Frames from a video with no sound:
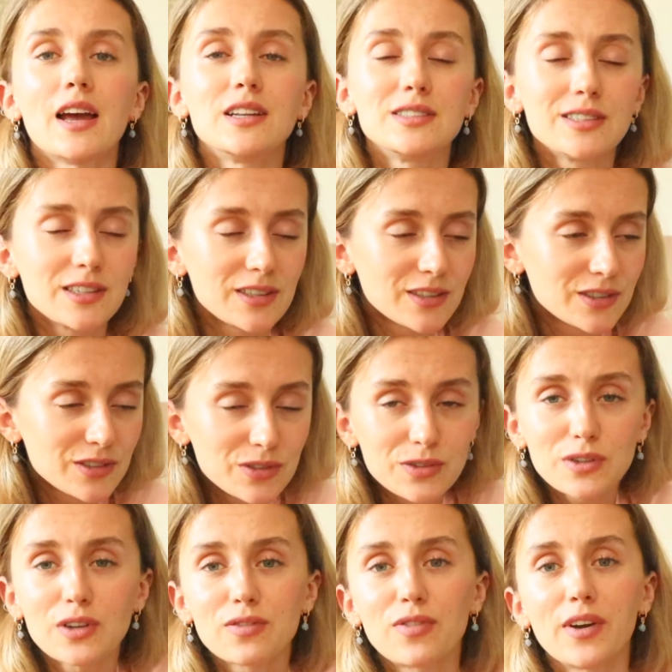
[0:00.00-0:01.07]
And
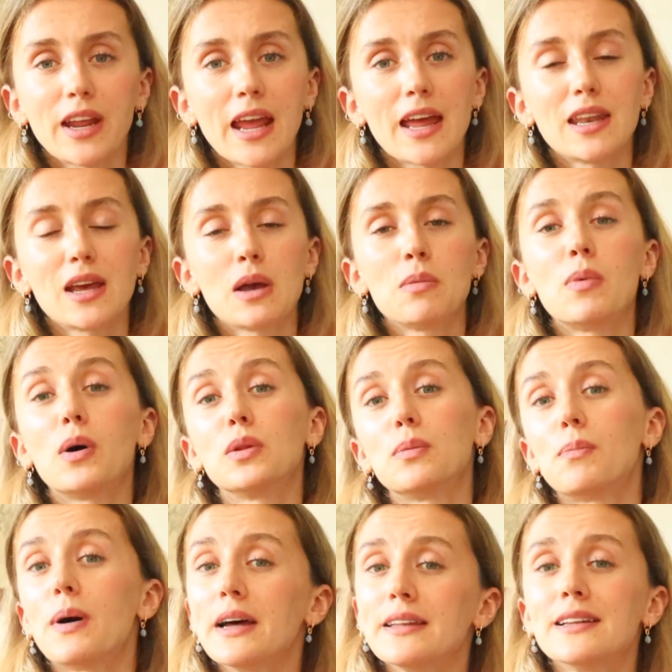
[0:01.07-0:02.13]
do not forget
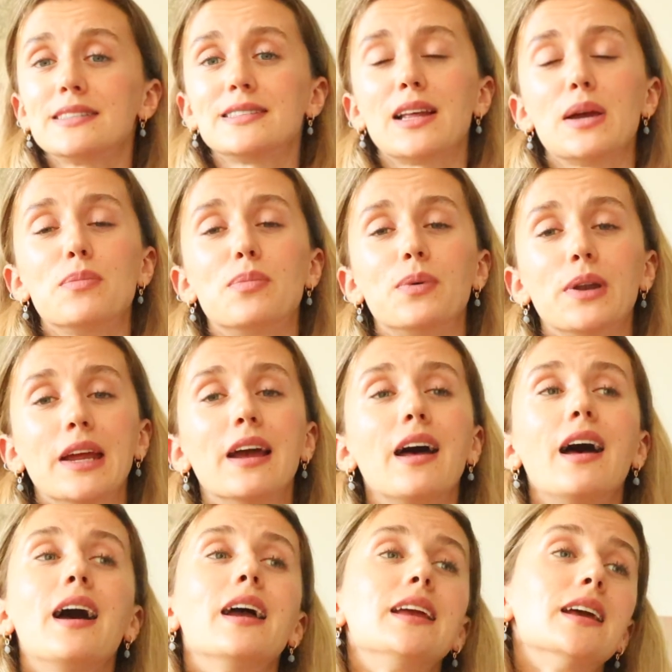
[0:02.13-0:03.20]
about Pandas library.
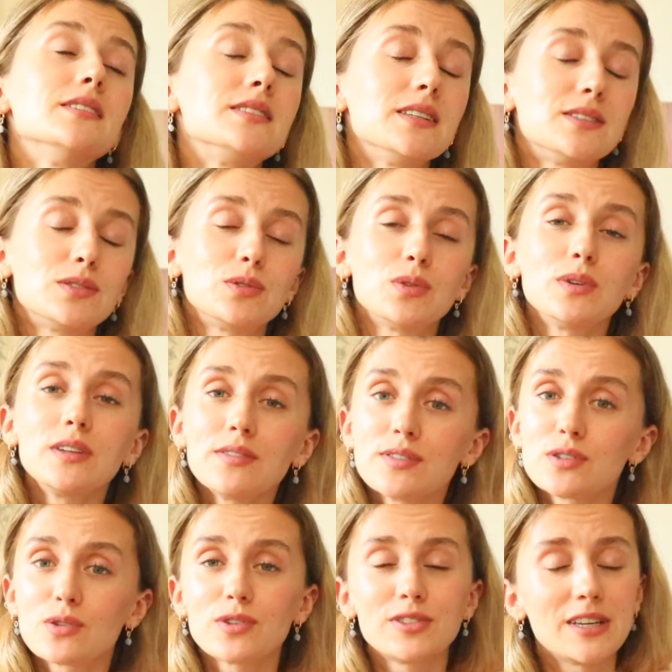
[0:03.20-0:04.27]
Yes, it's not a
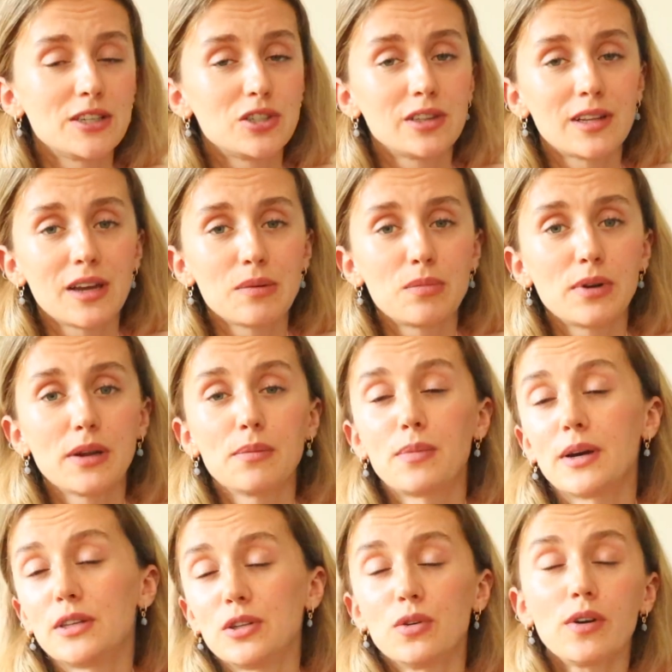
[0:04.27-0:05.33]
visualization library,
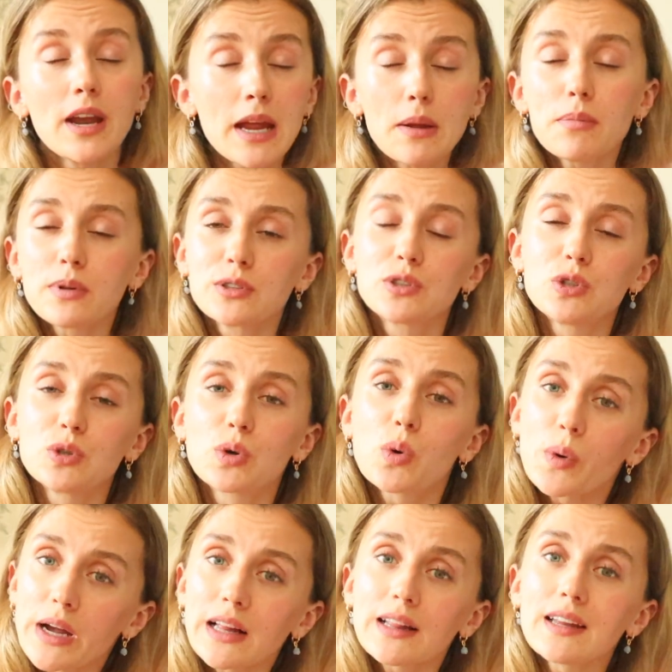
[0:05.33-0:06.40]
but you're able to
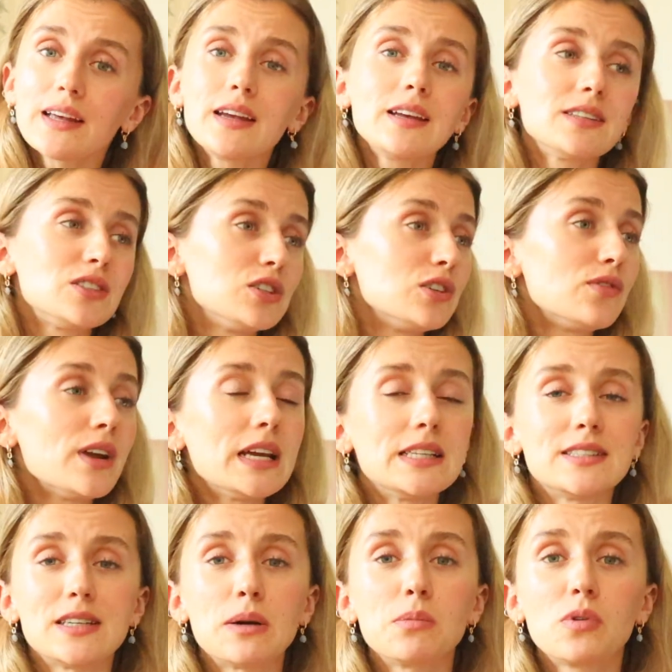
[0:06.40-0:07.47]
quickly
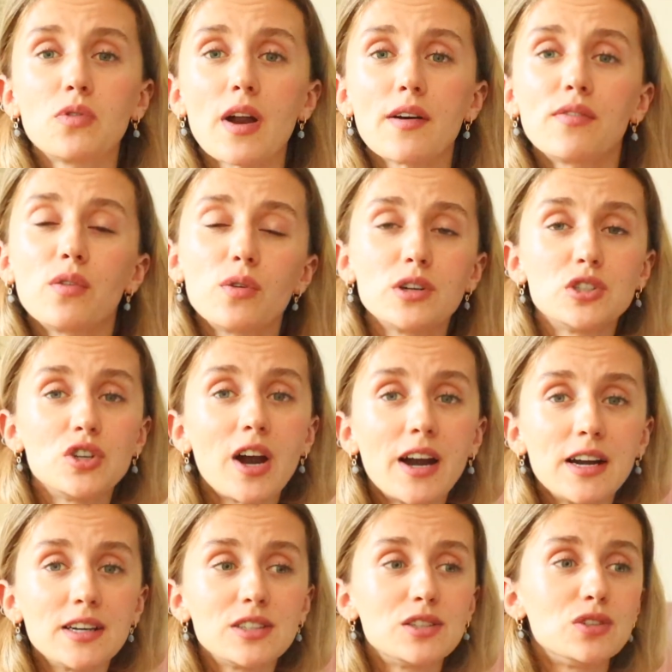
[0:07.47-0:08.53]
generate some graph or
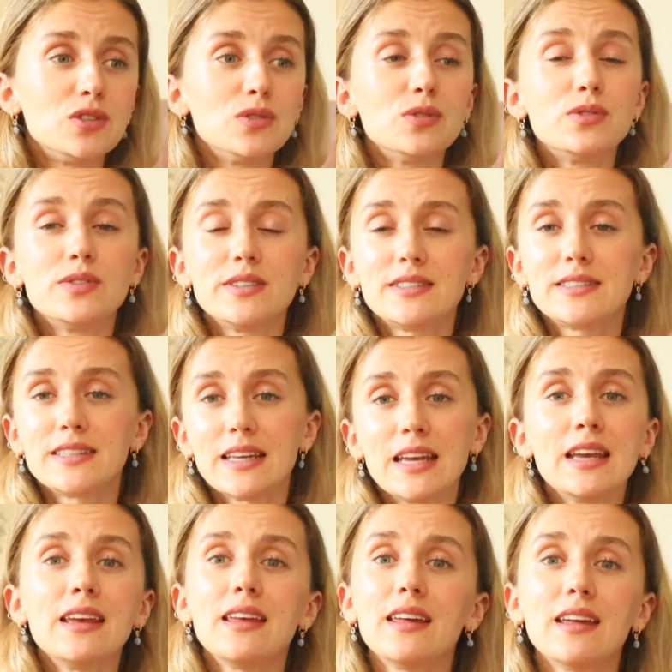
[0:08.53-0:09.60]
chart to
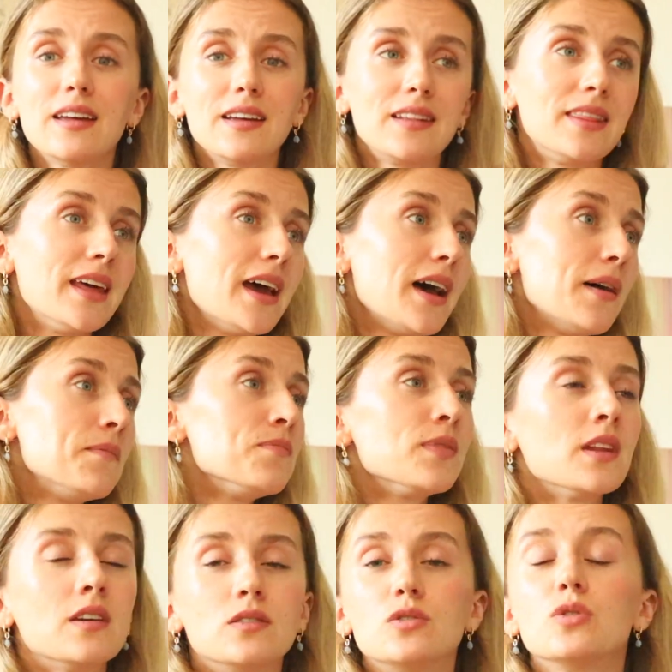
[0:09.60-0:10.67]
see the
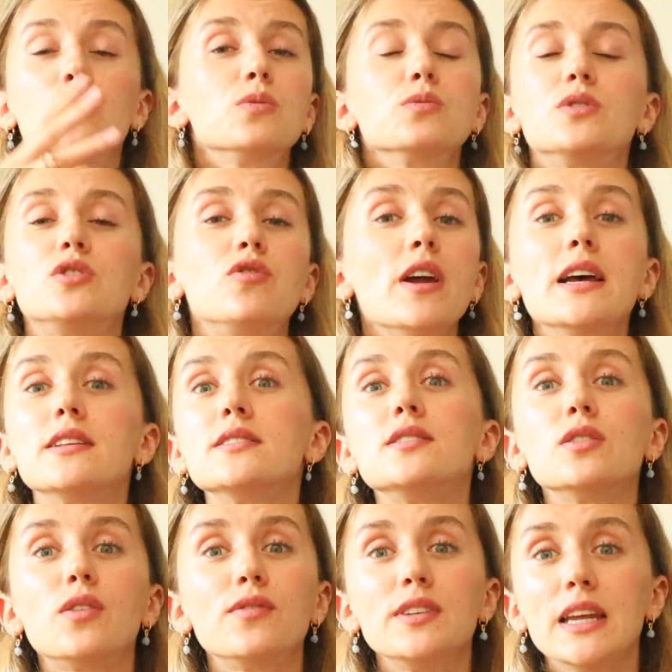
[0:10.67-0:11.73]
you know
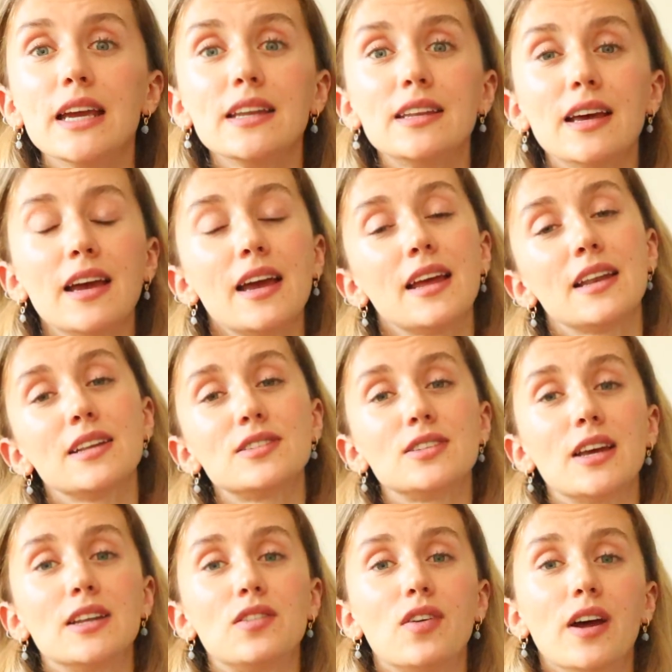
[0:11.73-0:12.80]
trends of data and
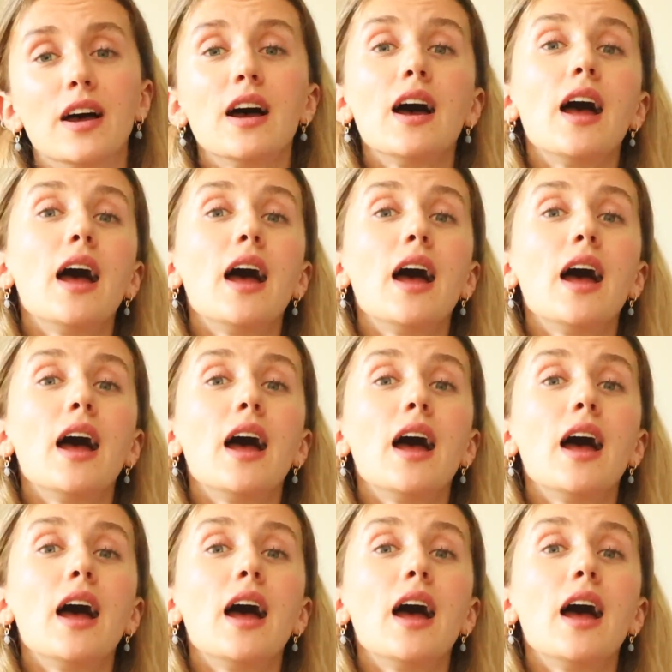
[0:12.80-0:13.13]
etc.